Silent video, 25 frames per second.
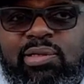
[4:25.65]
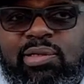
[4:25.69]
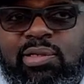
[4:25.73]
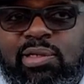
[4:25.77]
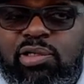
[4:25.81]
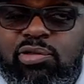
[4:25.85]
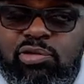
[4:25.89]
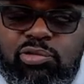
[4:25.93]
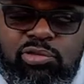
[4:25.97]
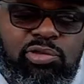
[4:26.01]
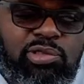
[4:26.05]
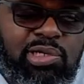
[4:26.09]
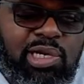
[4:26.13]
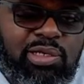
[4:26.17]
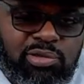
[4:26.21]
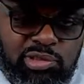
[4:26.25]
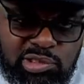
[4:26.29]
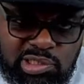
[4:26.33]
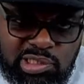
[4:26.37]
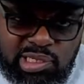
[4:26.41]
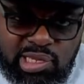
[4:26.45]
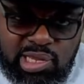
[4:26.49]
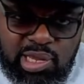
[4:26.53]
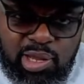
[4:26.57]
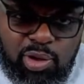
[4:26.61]
Oh, while
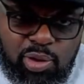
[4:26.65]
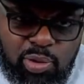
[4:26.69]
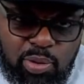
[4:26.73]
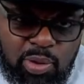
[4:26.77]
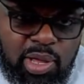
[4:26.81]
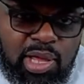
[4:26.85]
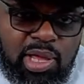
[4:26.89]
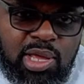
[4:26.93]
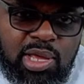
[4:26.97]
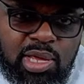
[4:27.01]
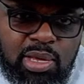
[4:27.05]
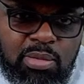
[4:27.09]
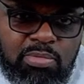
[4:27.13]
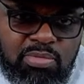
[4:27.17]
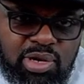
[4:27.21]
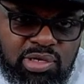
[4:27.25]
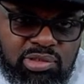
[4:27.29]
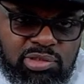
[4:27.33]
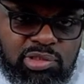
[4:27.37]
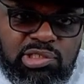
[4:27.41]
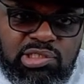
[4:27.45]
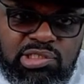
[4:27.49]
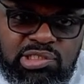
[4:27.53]
she killed Mr.